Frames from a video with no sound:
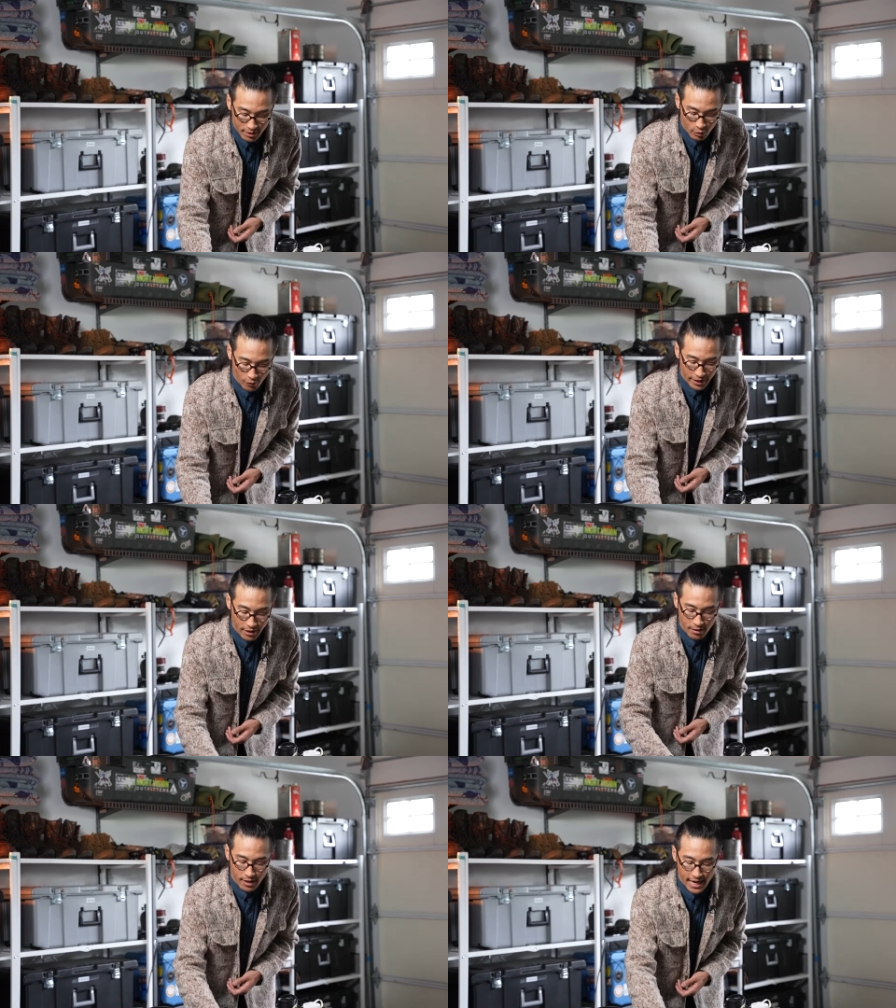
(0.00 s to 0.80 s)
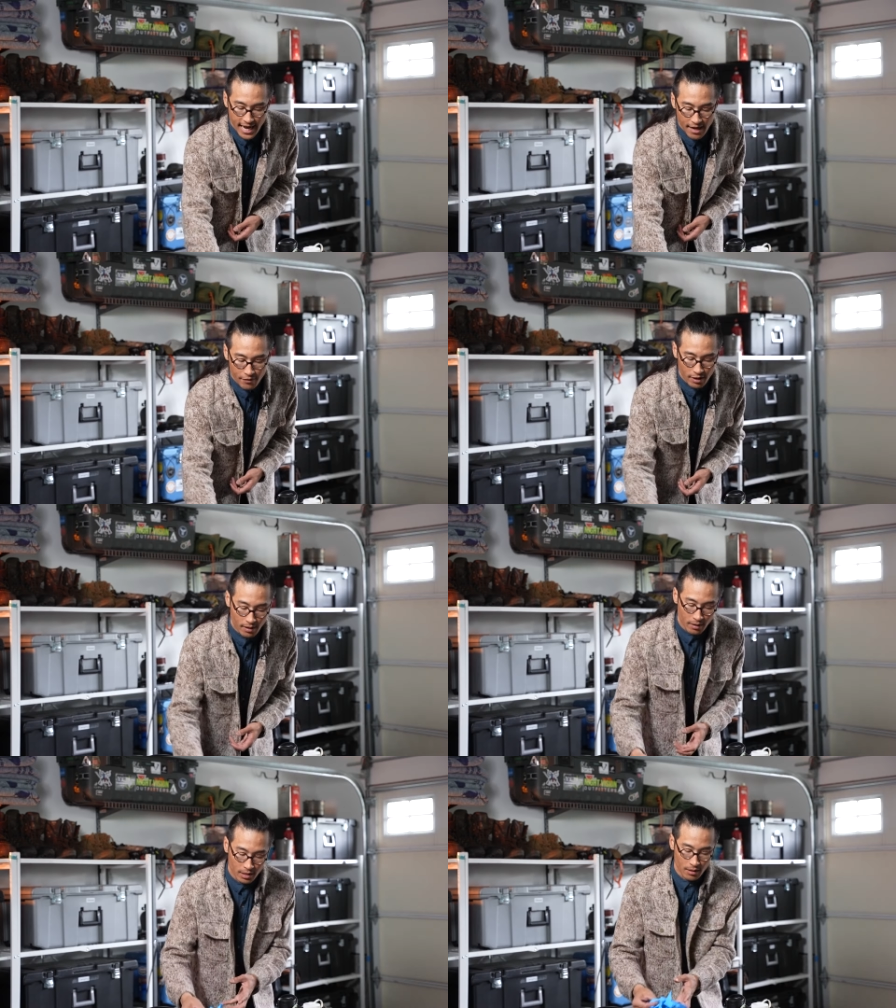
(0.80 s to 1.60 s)
So over here I
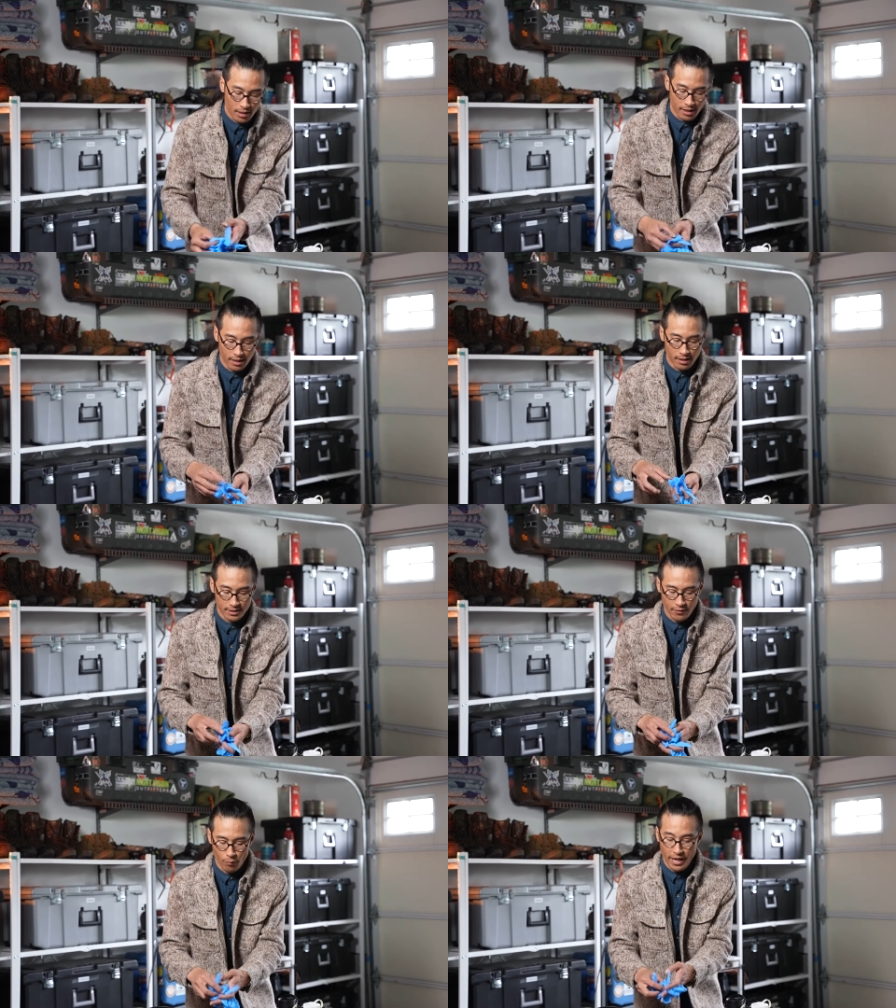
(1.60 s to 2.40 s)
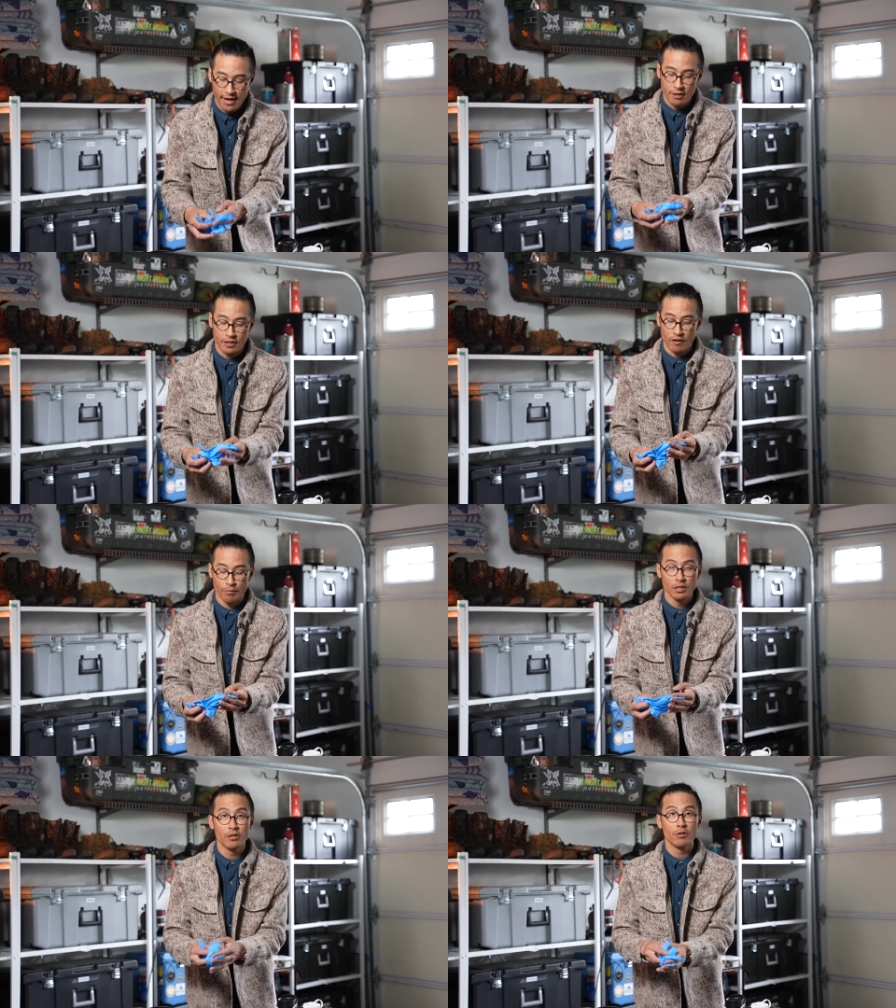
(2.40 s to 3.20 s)
have several pairs of
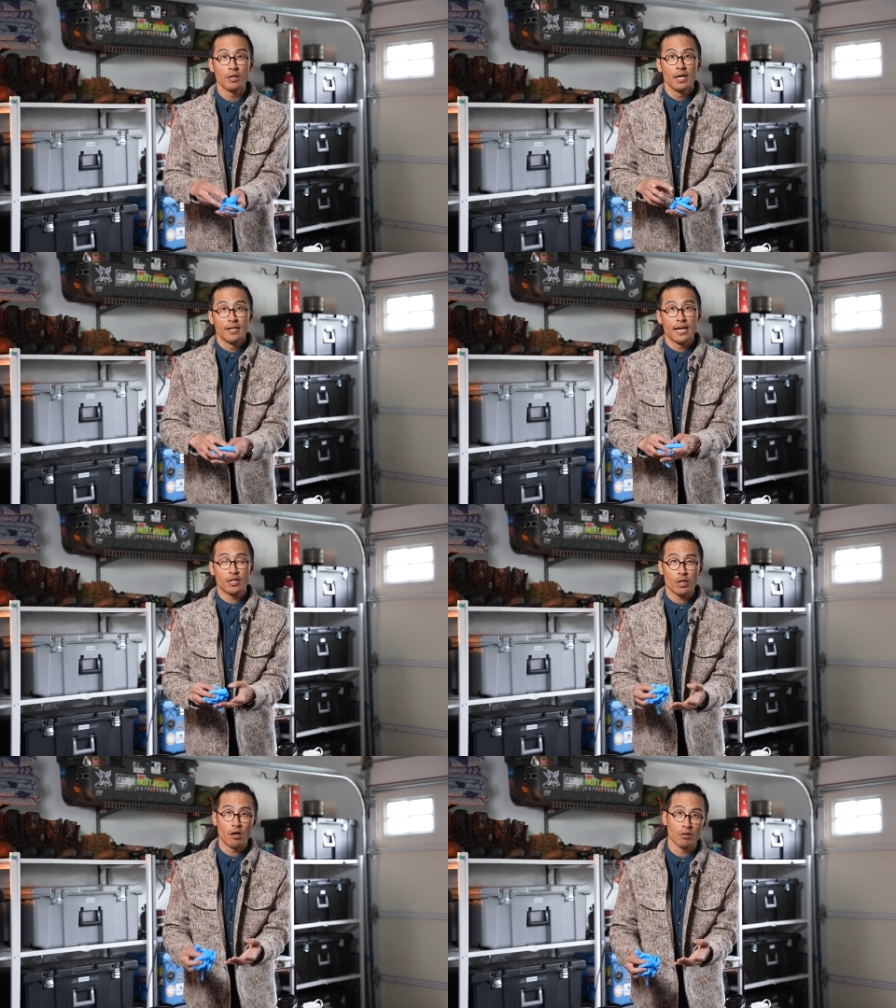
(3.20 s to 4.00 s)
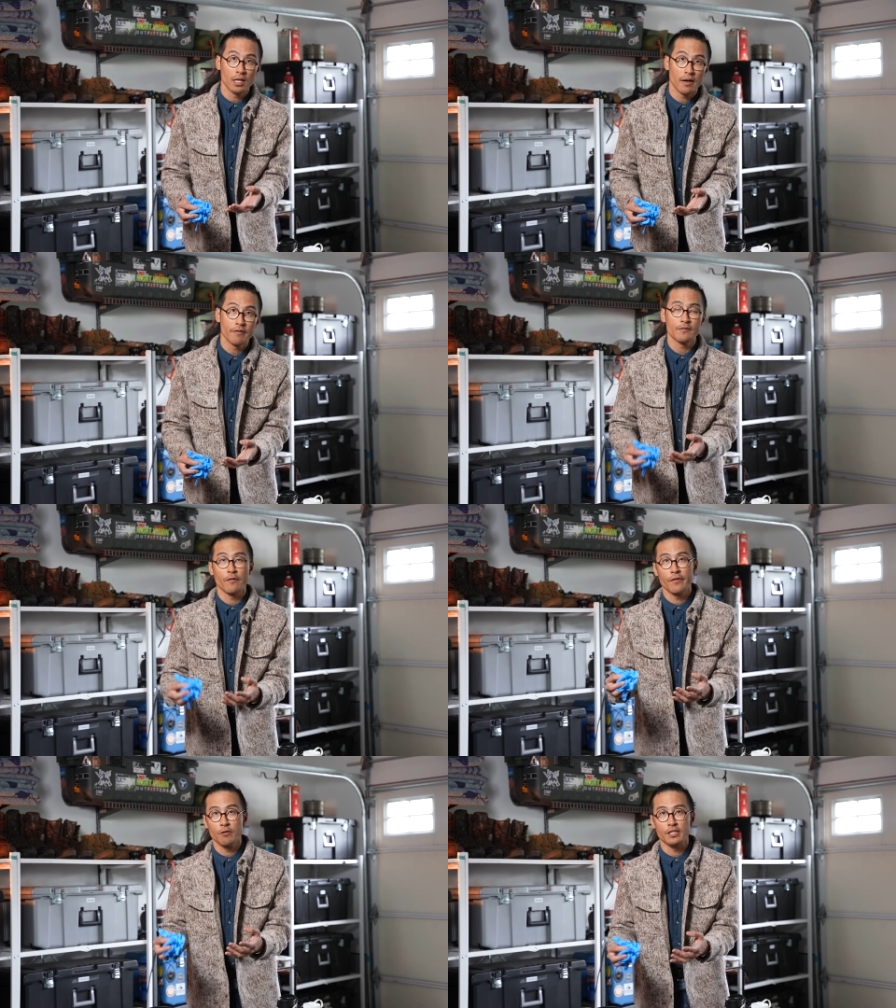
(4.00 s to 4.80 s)
blue nitrile gloves for
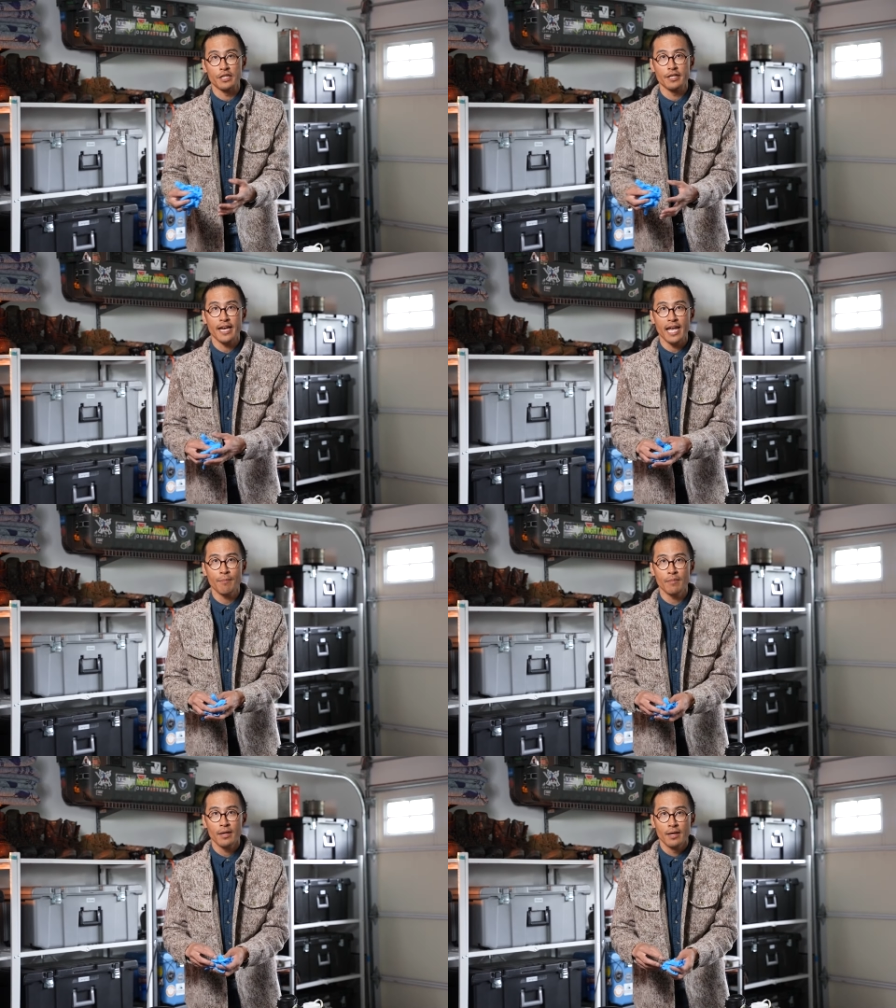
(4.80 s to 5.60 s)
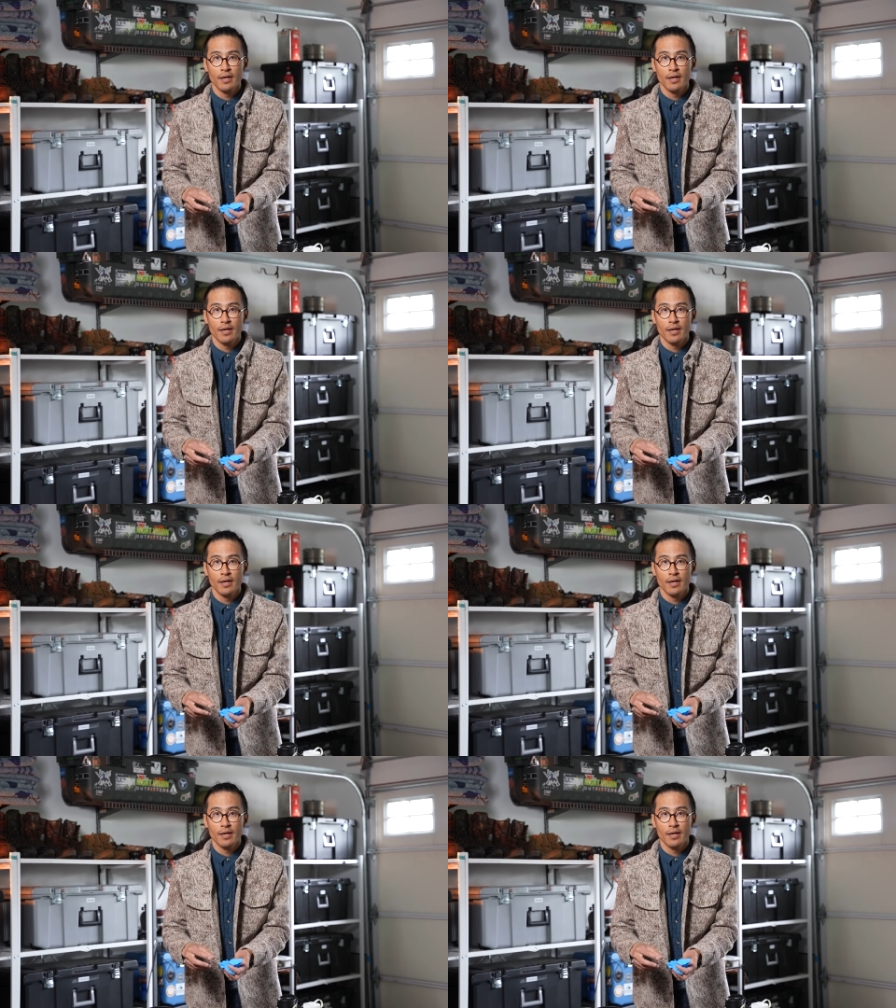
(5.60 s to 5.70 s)
field dressing game.